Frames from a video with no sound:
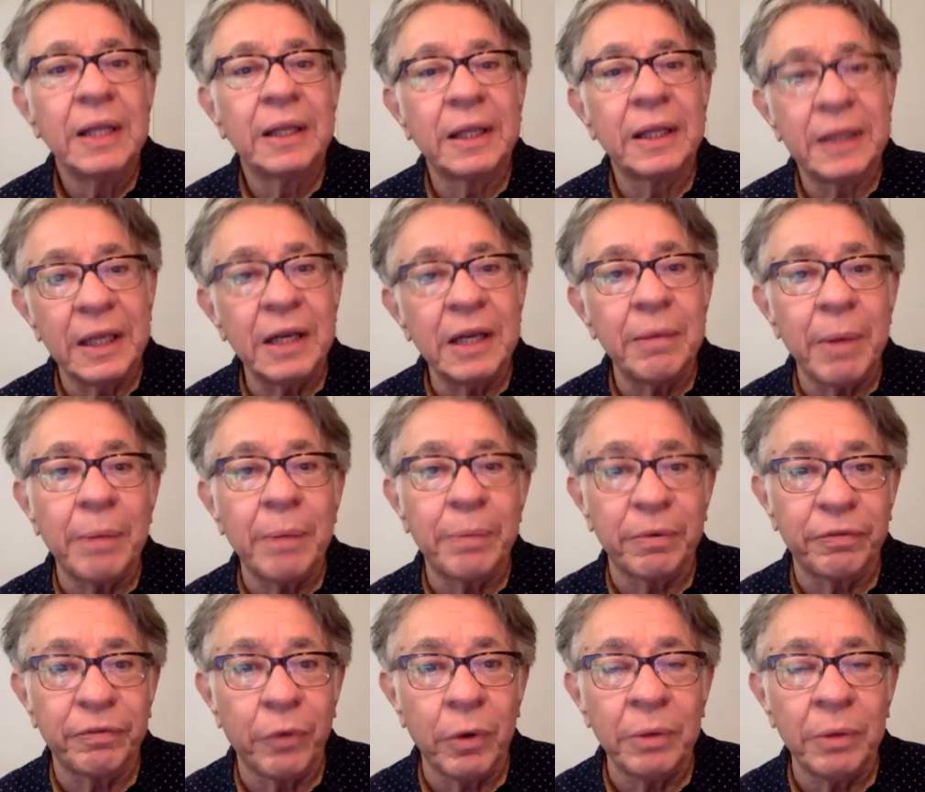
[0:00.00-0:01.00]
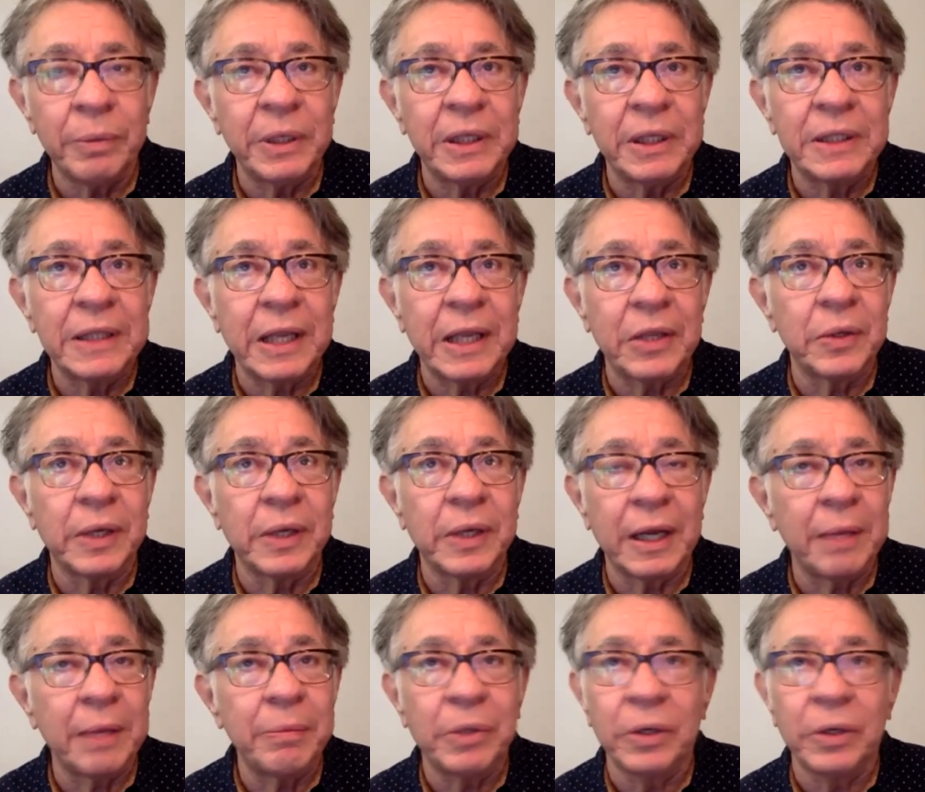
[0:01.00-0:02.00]
the thing about performing is that you get
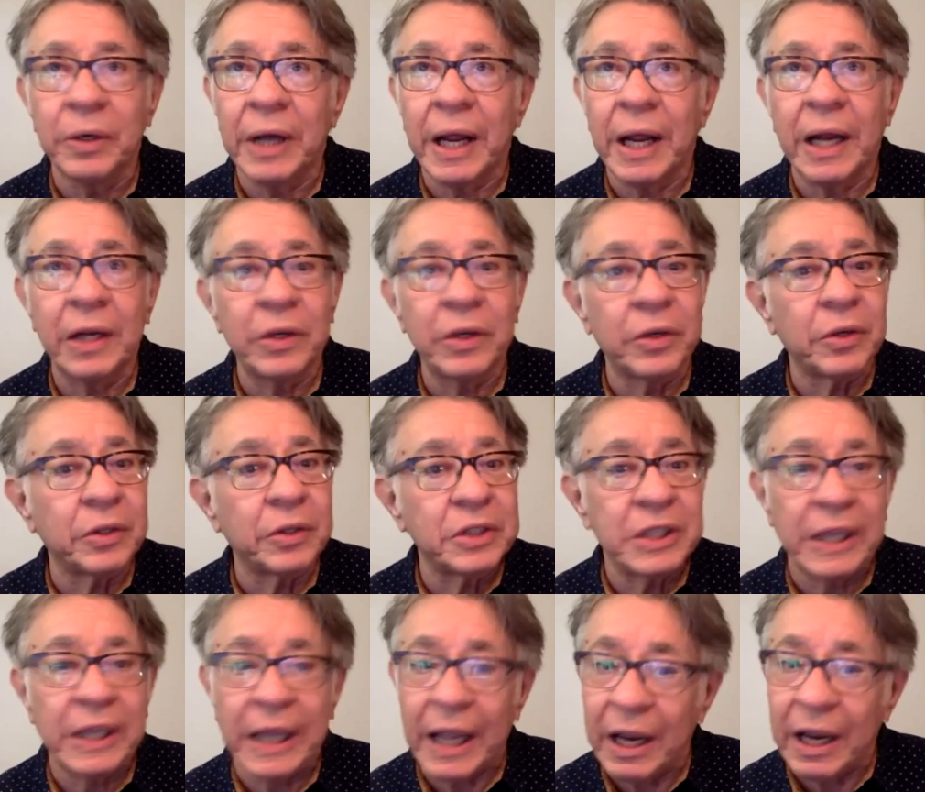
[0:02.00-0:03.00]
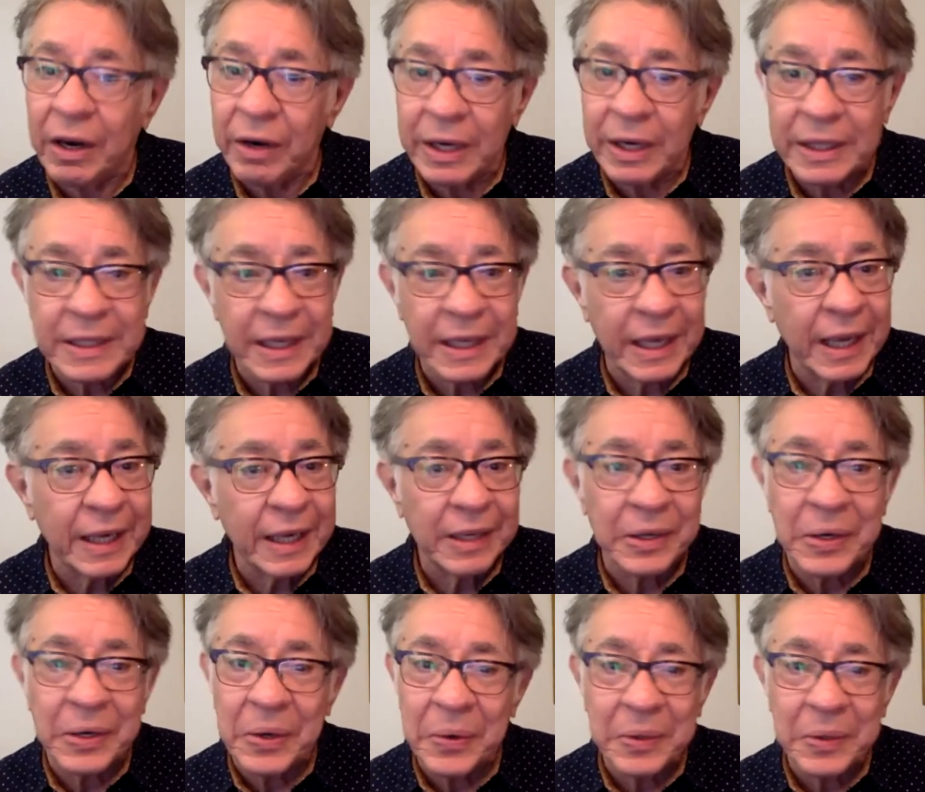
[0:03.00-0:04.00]
up there and you're scared as heck, you
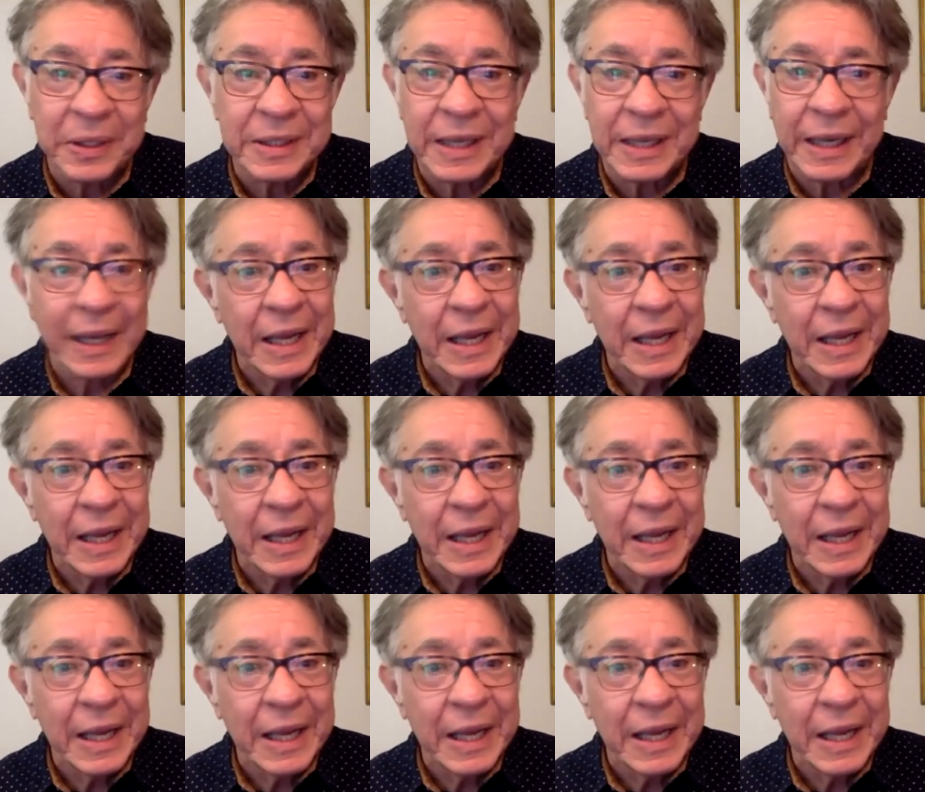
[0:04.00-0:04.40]
know, because like